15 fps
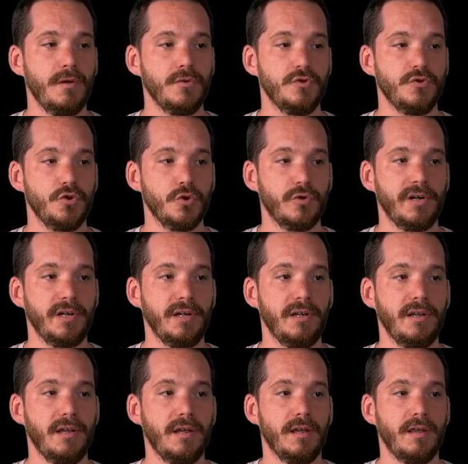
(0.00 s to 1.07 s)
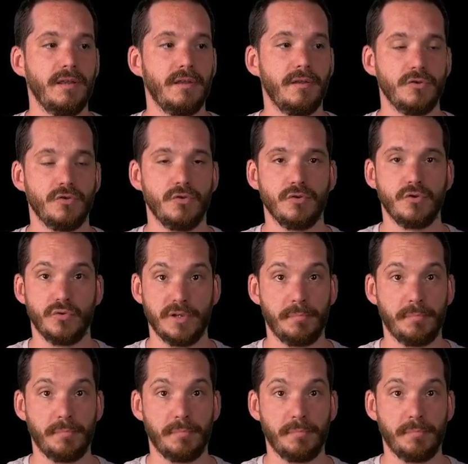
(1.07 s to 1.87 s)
during the